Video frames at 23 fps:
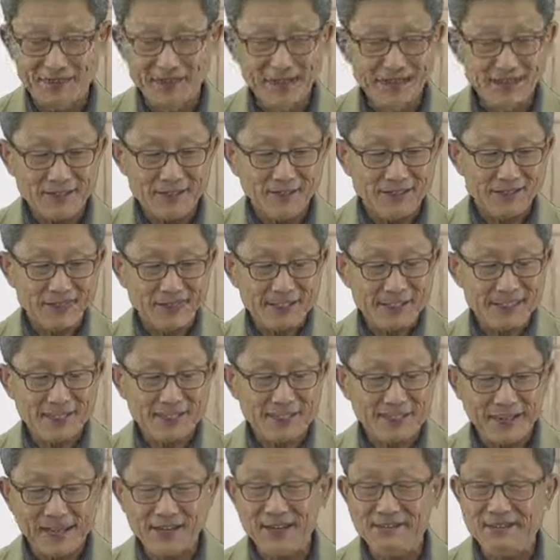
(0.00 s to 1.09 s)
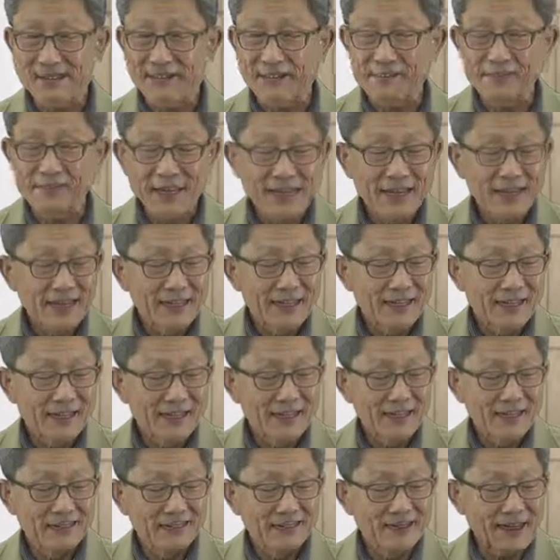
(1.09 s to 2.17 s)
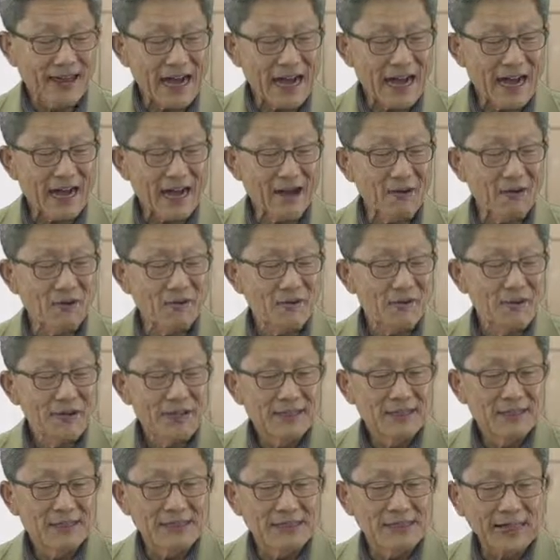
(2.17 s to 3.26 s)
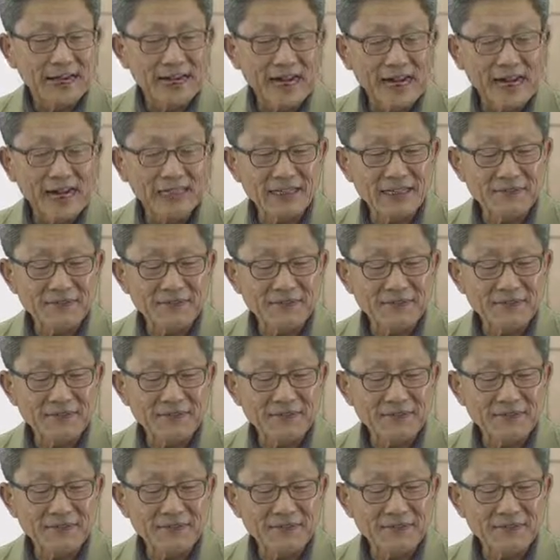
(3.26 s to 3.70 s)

So this is actually, how the higher